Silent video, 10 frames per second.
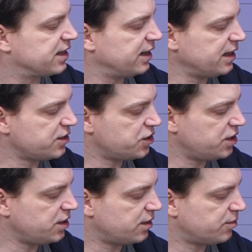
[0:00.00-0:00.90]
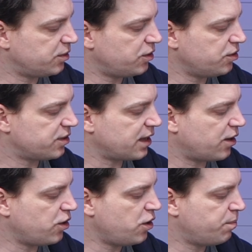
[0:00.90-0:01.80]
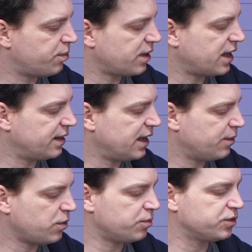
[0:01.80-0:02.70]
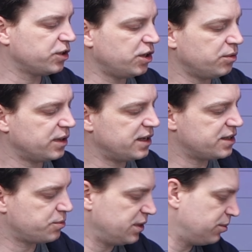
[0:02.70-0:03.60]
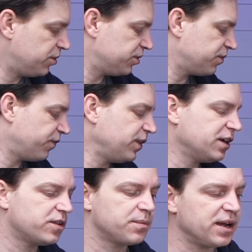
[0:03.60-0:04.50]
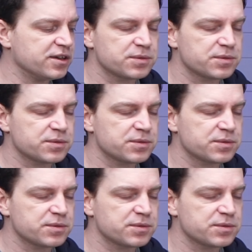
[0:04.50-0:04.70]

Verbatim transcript: connection, we'll hook that up, and then what we'll do is we will flick on the power